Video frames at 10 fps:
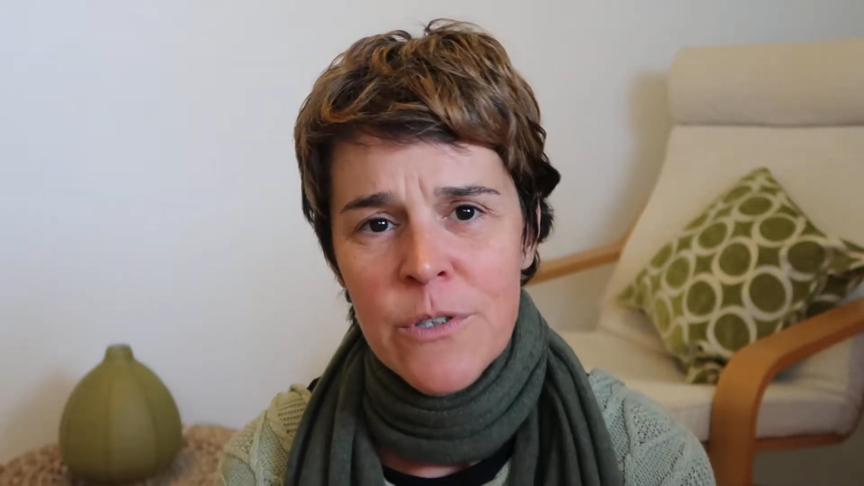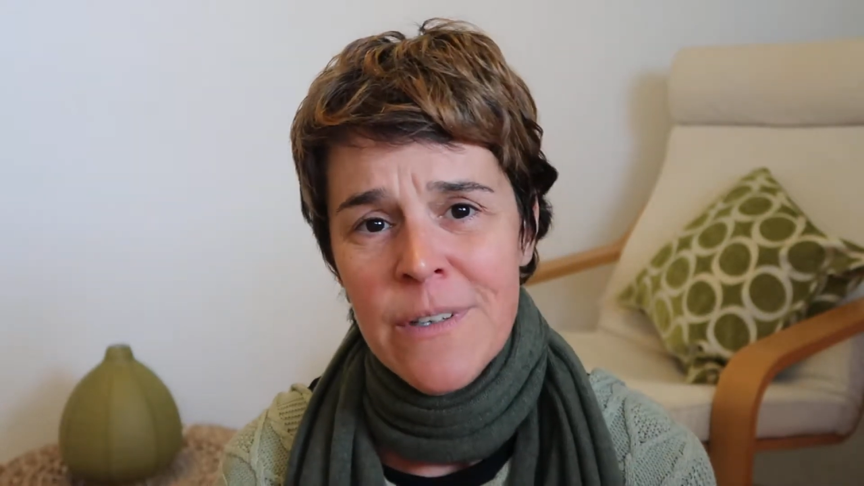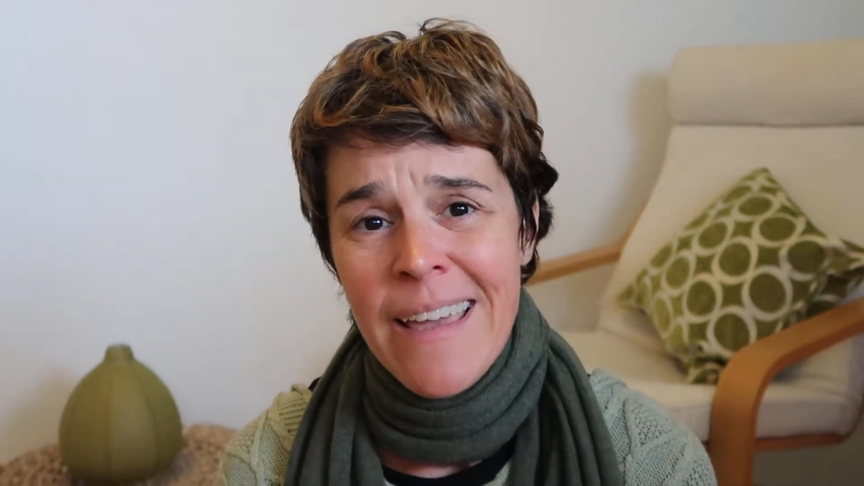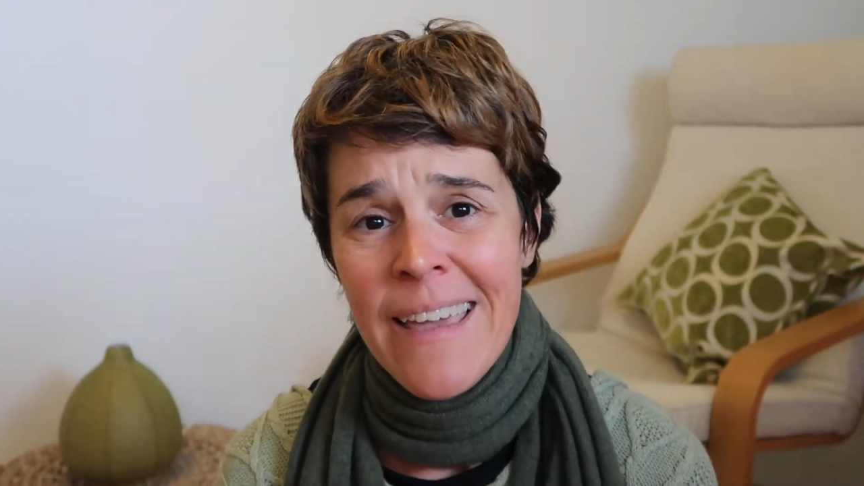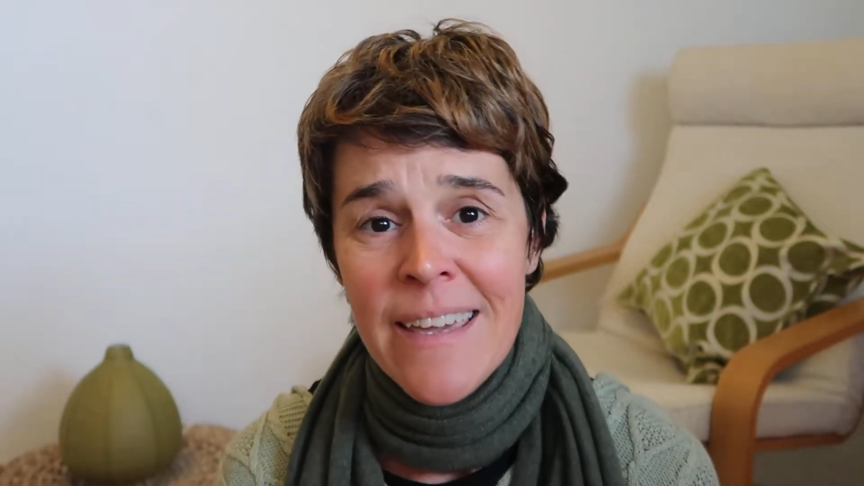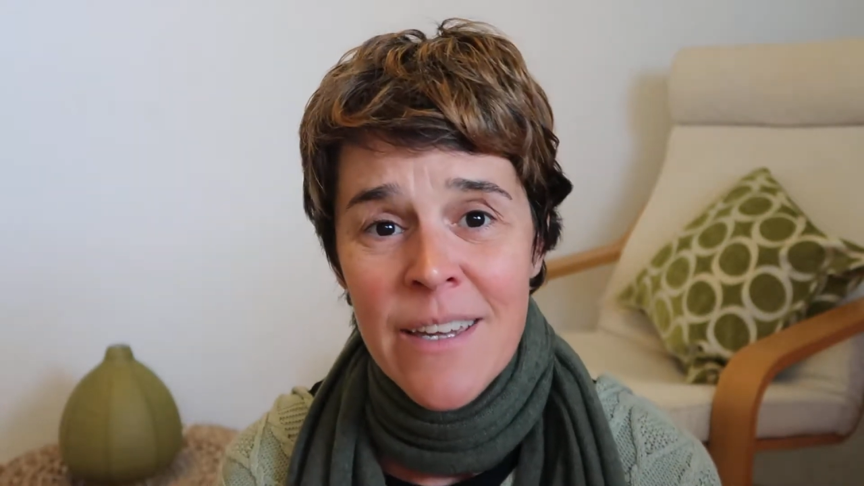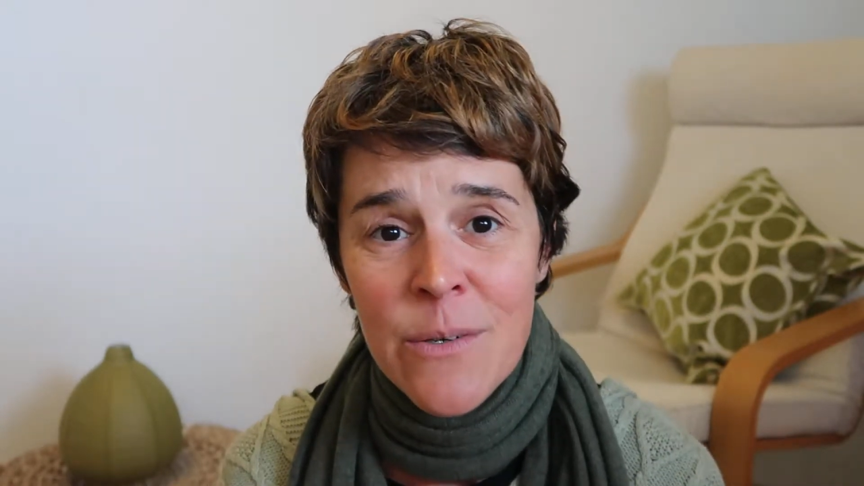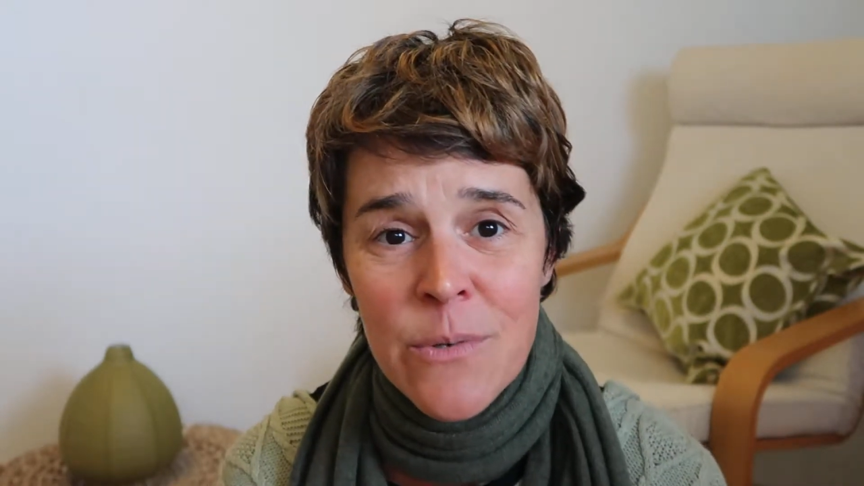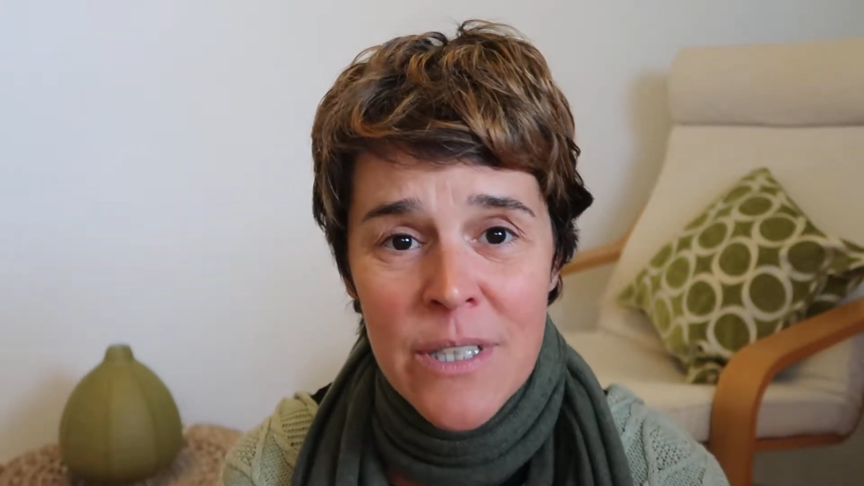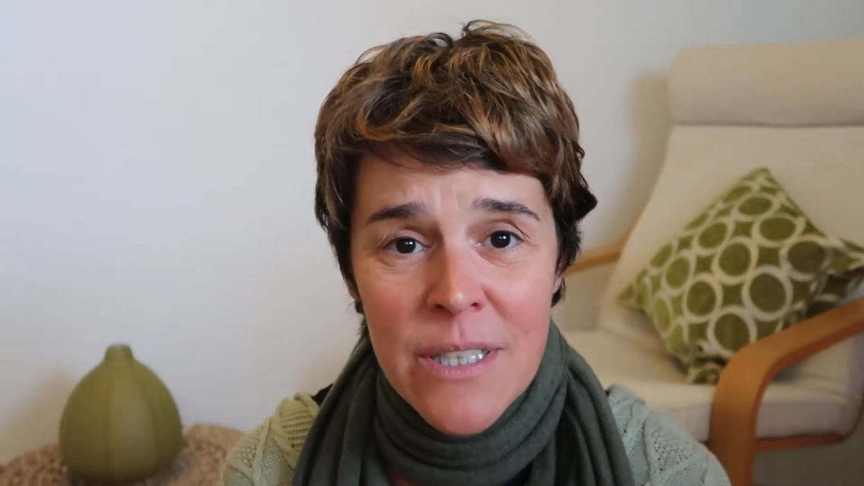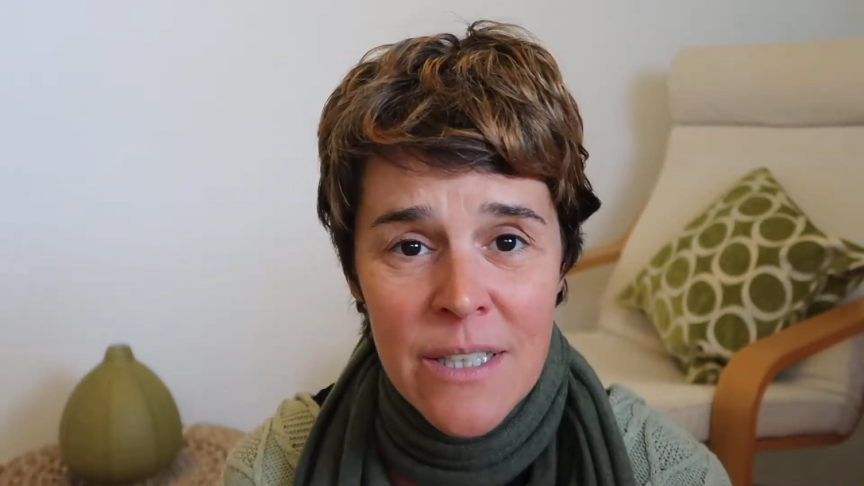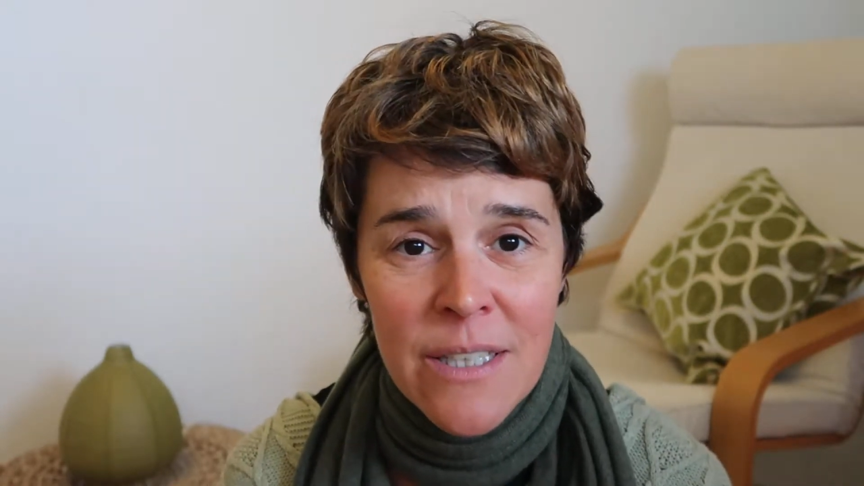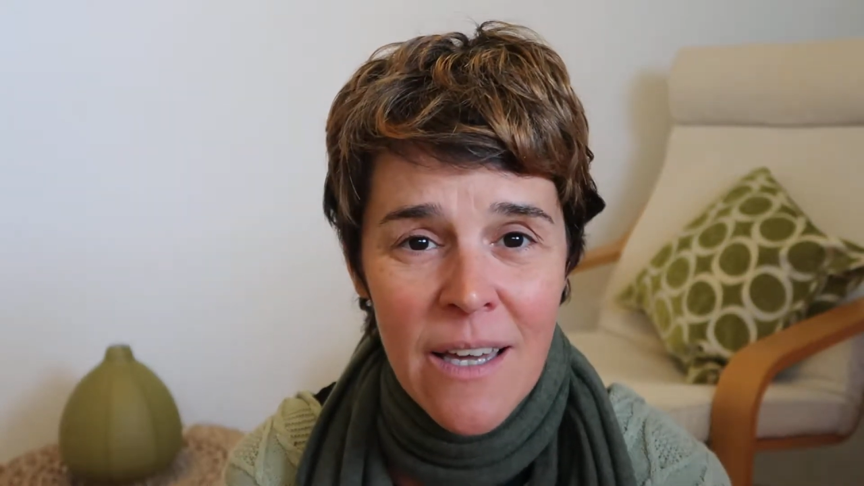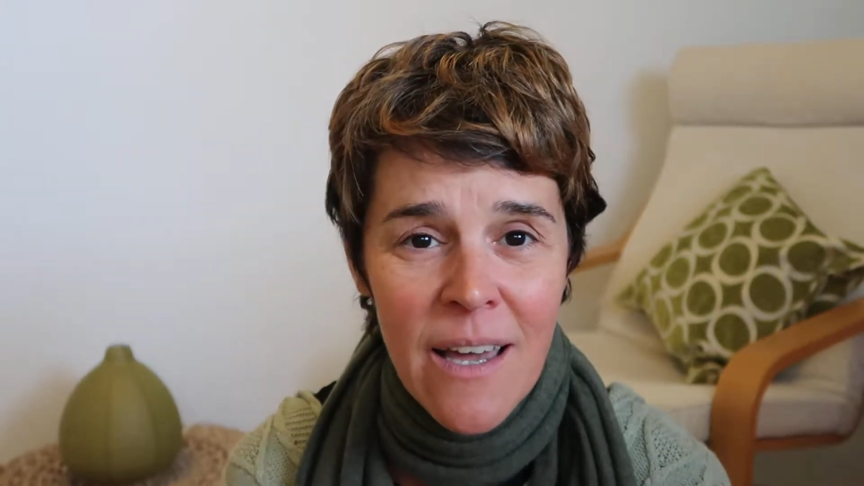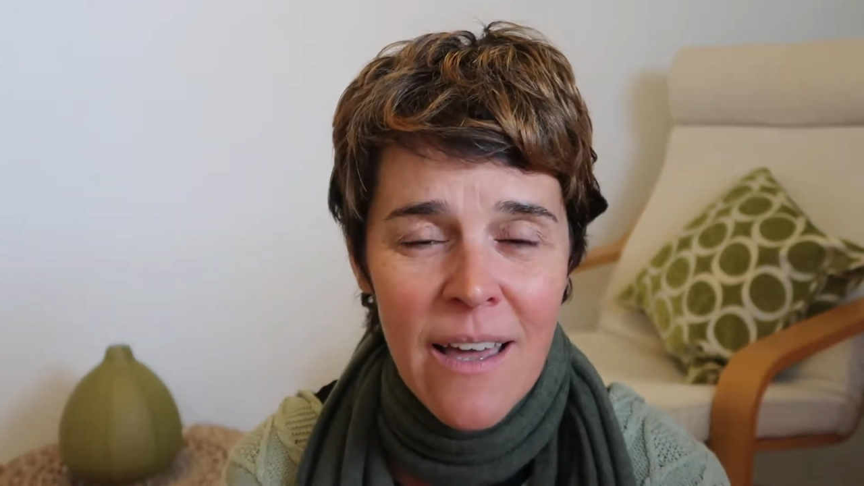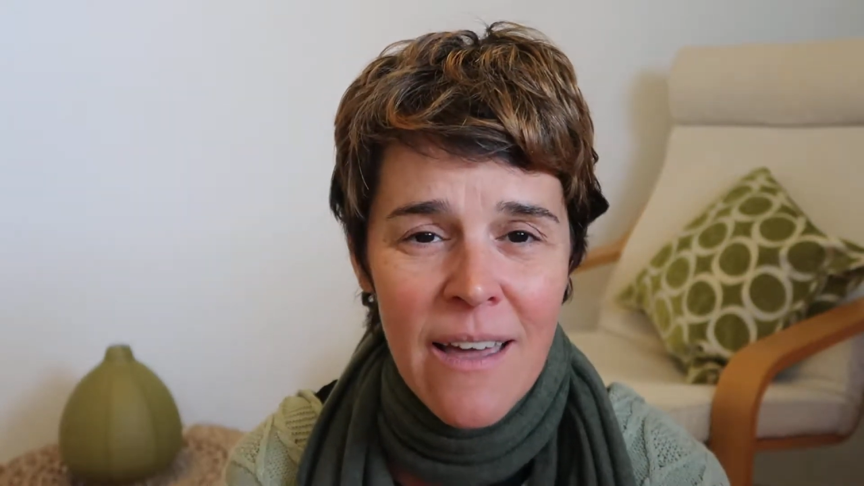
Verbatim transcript: when angry,